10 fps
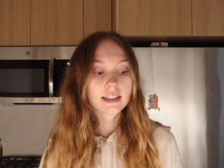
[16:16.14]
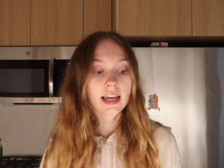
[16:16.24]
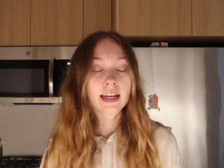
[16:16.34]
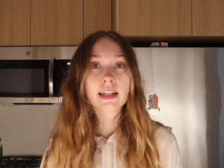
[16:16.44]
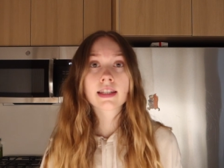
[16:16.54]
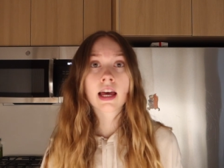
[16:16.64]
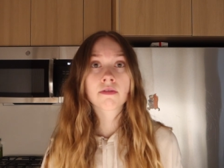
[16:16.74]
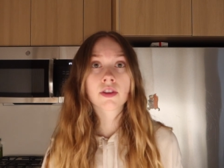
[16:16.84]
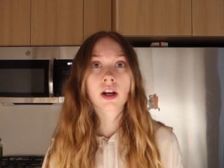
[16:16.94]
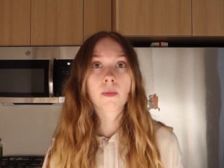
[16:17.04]
10 out of
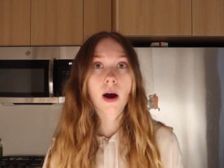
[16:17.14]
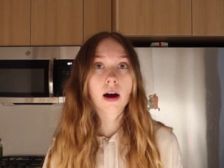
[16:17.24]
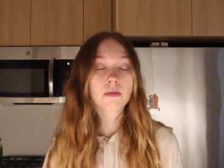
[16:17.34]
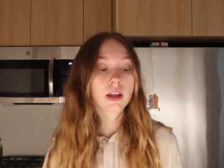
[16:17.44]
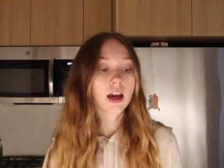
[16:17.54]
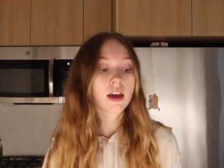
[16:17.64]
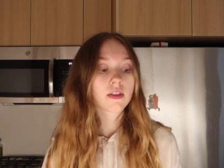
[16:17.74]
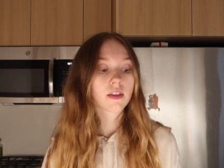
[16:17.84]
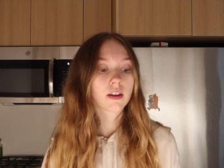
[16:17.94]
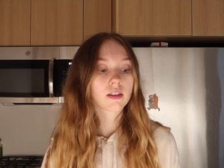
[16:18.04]
10 for the kebabs
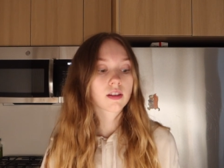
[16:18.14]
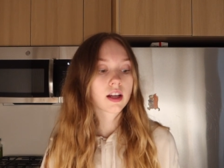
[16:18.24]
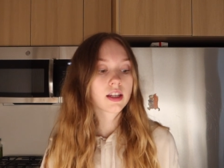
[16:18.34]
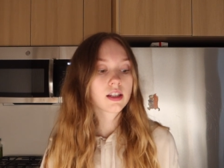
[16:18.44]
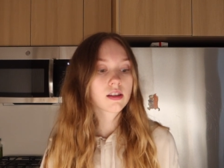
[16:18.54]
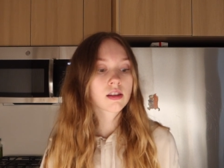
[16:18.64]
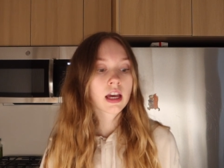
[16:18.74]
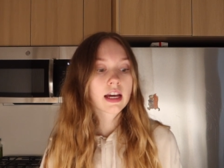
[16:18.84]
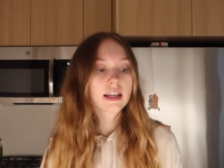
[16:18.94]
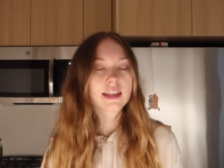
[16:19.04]
and the onions,
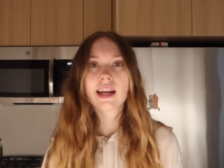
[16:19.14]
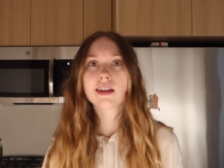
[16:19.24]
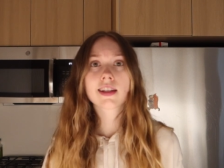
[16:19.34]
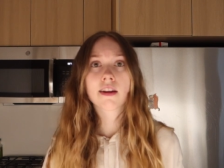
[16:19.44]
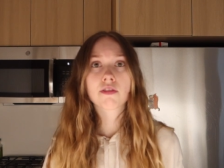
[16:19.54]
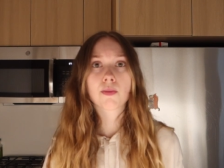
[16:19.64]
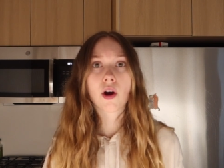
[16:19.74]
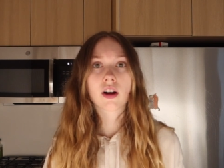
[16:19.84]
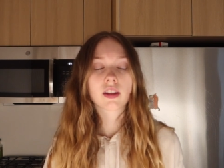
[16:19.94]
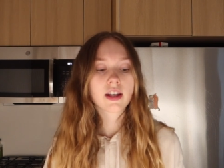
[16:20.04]
10 out of 10 for the
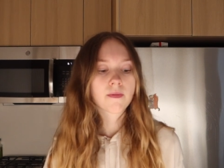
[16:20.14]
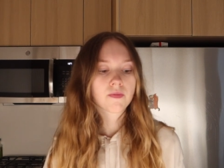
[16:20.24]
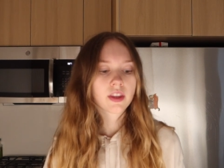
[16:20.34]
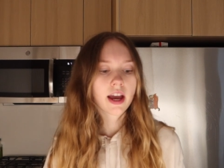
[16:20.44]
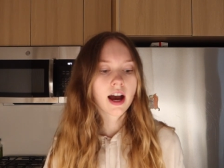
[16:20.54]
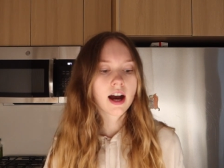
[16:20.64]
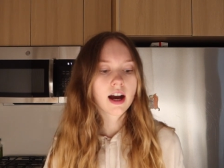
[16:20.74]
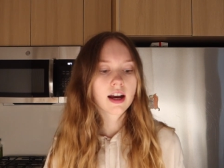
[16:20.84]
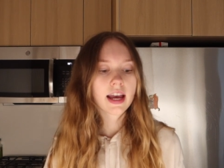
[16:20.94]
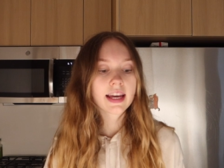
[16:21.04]
broccoli,
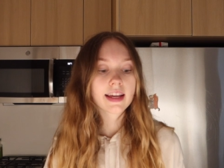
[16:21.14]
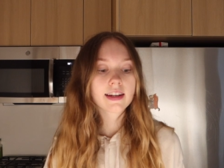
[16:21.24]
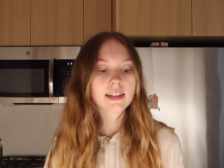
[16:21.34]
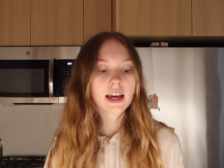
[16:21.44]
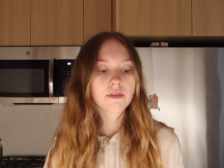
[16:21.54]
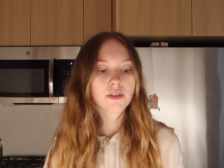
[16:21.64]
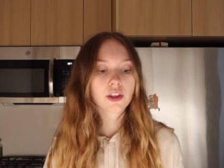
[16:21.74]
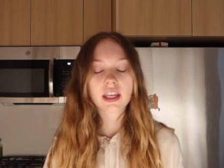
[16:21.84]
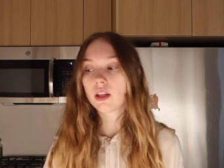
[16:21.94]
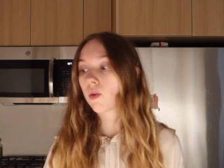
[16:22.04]
uh, 8 out of 10 for the
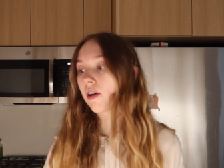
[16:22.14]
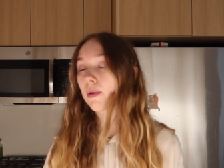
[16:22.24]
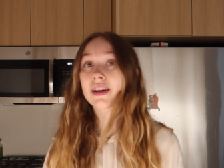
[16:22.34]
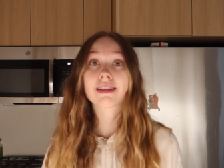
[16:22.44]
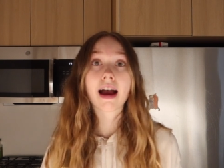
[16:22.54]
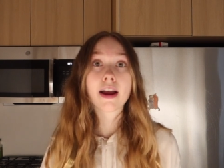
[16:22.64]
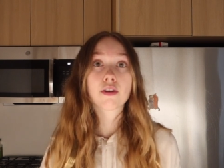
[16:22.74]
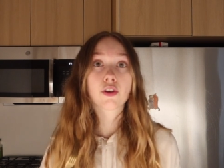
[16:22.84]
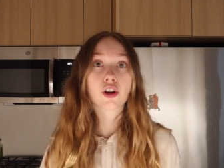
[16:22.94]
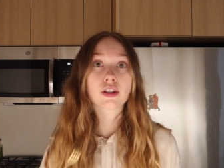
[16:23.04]
quinoa because I
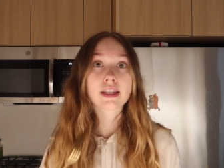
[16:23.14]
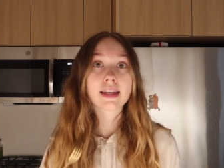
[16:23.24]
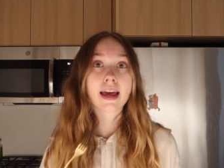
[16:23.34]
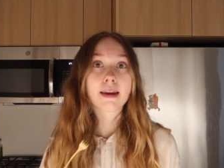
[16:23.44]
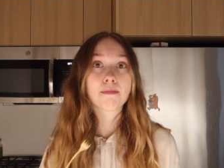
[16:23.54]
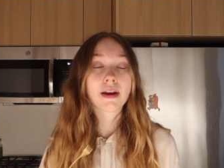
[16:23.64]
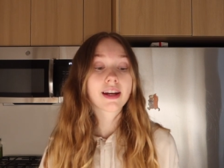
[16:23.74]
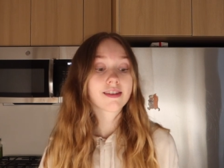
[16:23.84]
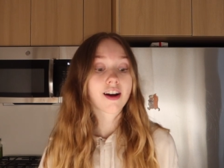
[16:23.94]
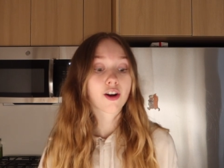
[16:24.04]
overcooked it and made
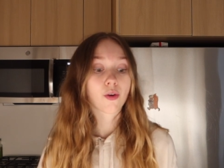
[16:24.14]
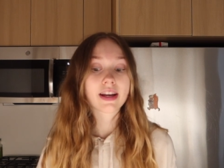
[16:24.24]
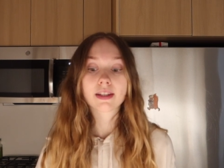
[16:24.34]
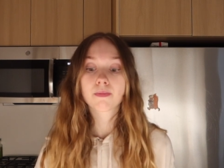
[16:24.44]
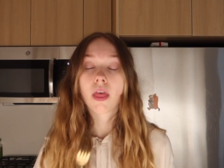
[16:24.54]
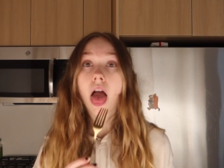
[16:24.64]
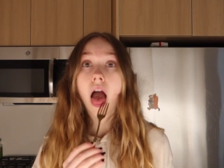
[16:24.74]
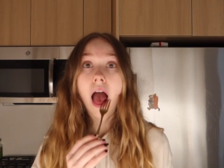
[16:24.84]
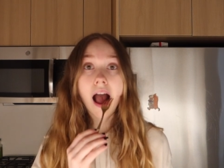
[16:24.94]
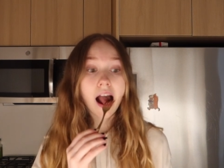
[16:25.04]
it not great.
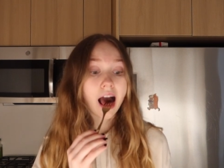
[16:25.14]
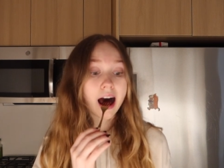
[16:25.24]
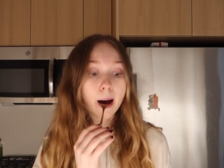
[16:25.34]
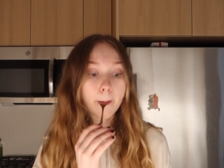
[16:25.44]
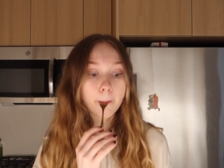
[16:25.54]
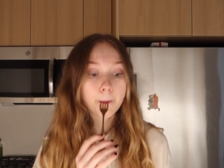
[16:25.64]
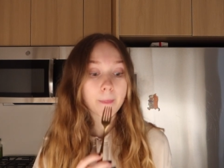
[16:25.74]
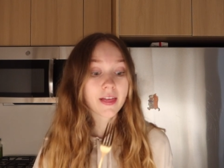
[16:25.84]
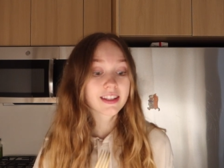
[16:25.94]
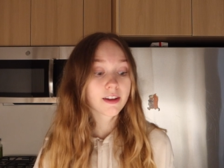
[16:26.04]
Um,
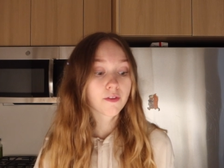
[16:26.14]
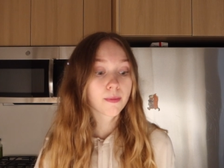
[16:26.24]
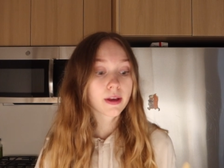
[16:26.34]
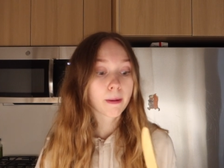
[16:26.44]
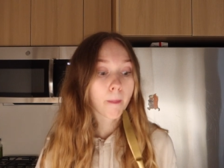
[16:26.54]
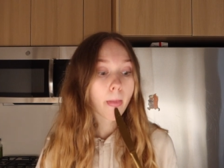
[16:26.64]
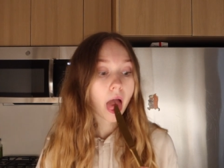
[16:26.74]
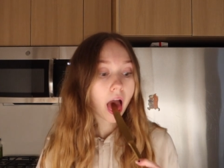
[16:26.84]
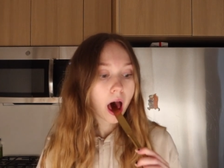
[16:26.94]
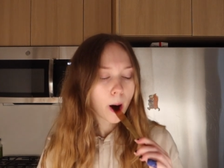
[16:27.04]
that's it for me.
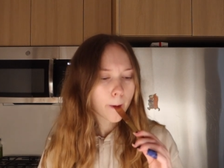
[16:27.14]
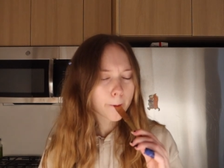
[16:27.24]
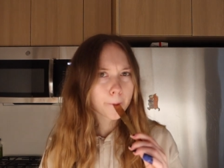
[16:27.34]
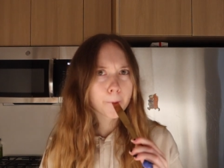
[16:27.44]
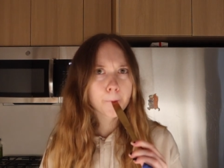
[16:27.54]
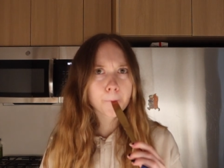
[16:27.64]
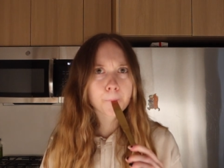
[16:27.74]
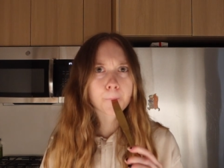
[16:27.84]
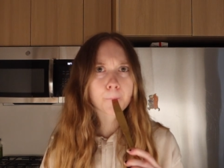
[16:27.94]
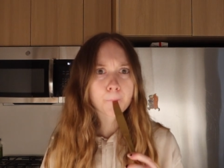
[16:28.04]

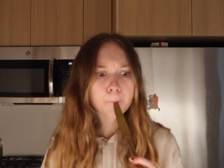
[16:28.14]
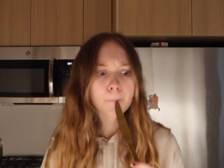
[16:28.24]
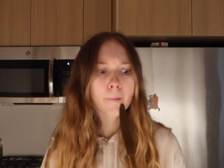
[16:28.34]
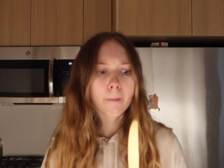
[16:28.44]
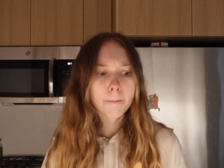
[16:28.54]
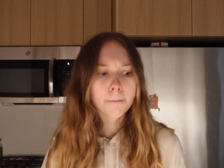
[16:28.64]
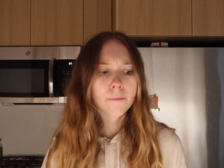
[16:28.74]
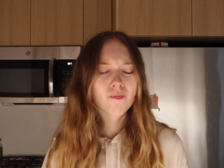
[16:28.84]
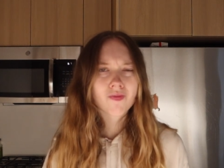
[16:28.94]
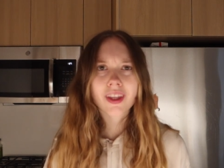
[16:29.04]
Mmm.
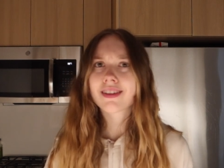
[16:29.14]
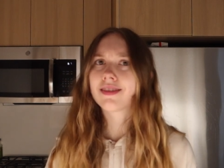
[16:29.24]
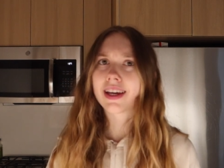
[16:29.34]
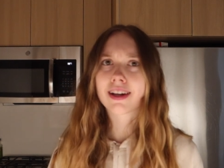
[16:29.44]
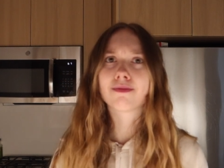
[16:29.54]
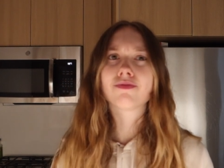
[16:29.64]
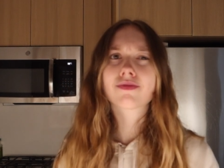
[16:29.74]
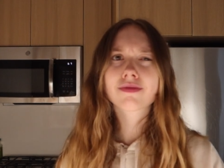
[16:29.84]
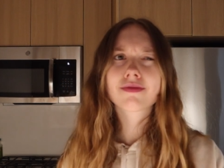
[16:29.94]
Damn.